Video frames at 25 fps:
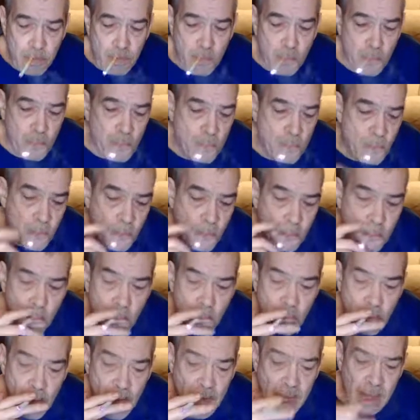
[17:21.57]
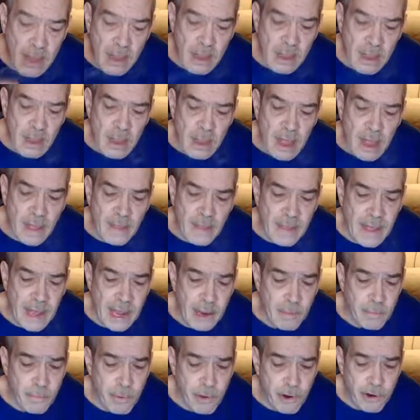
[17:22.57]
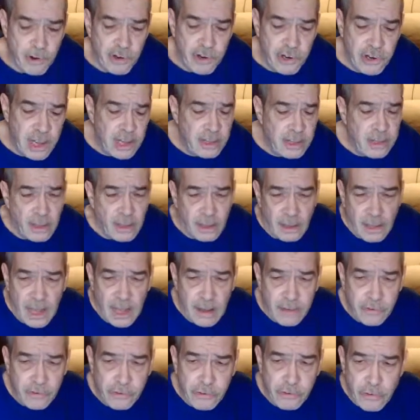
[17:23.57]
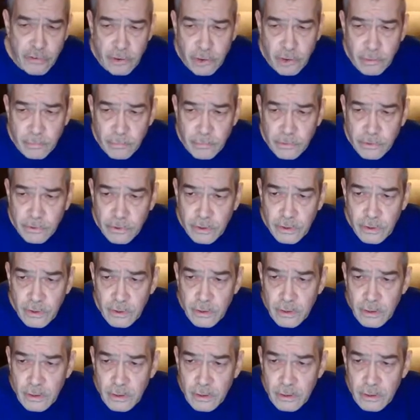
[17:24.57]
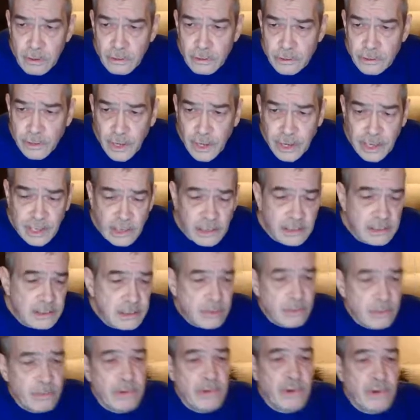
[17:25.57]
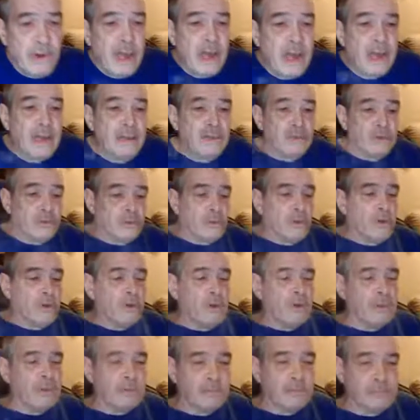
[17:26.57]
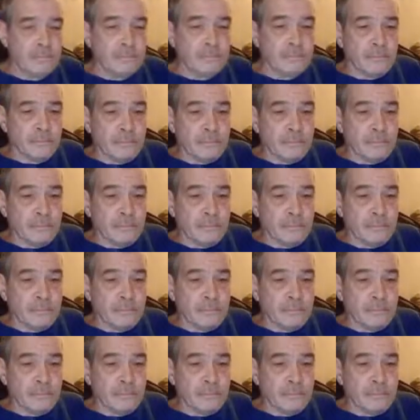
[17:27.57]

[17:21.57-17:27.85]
And I appreciate the live streams so I can see what you guys are doing.